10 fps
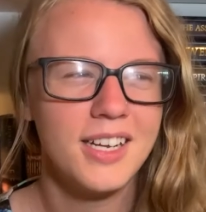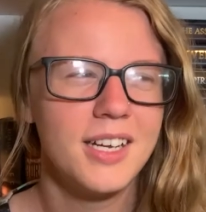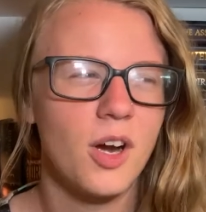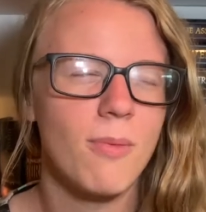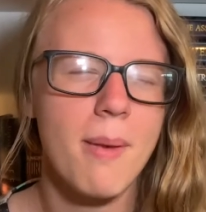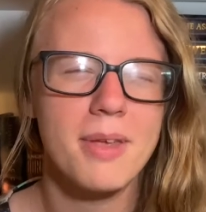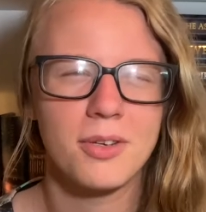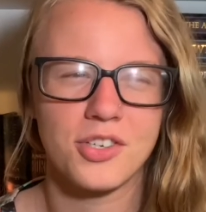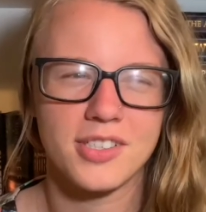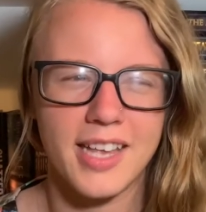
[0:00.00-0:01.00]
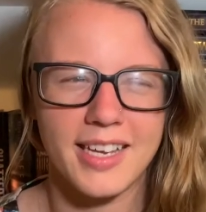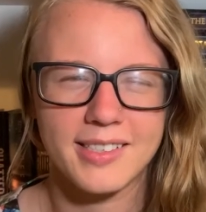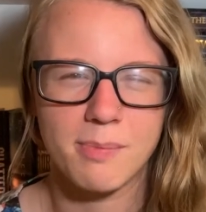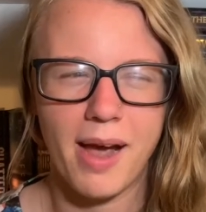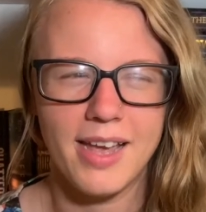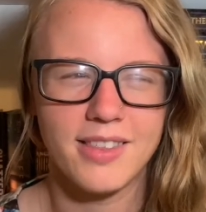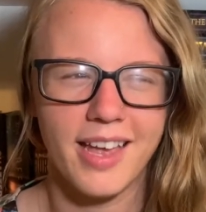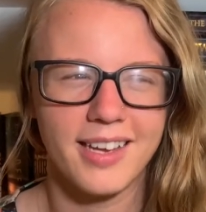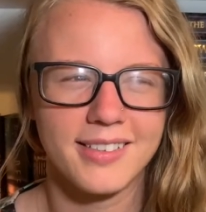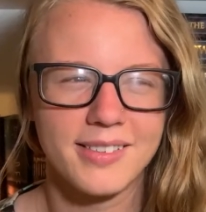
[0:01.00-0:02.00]
Or maybe it was just like spy
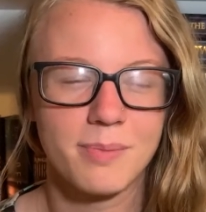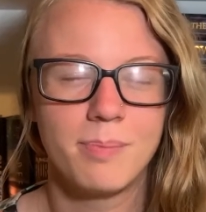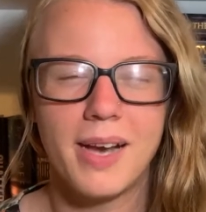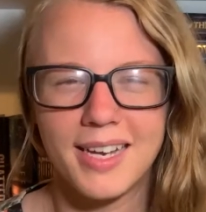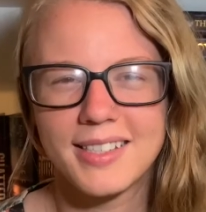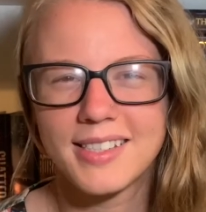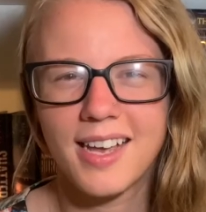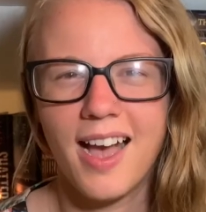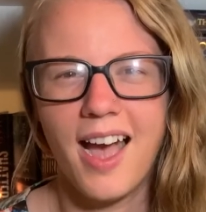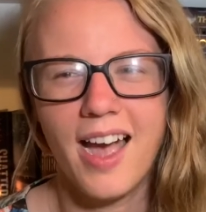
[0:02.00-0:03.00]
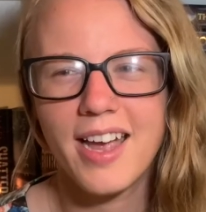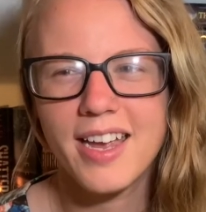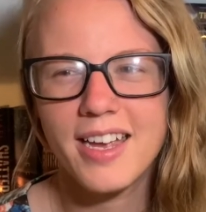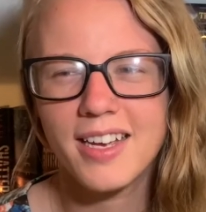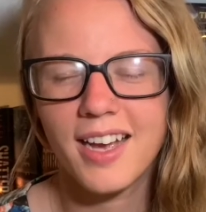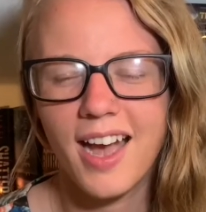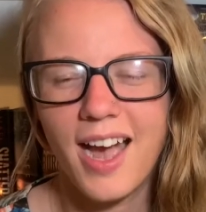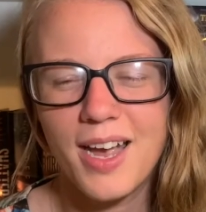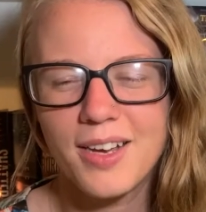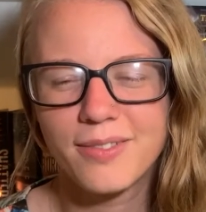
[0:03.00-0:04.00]
things. But I
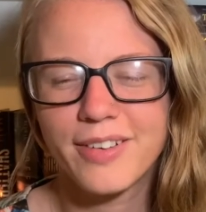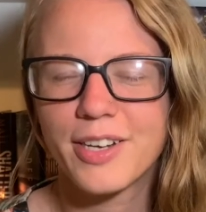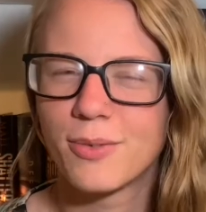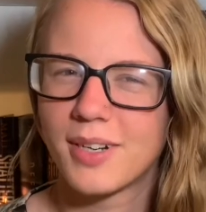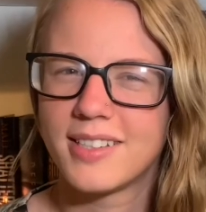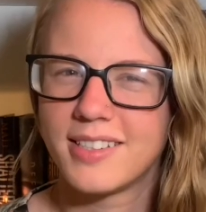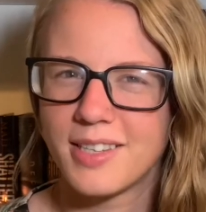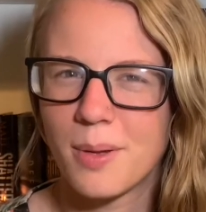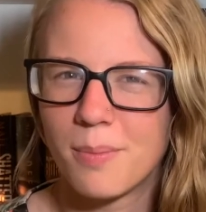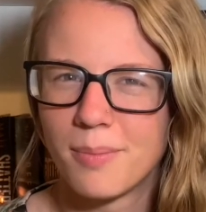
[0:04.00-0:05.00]
kind of want to see them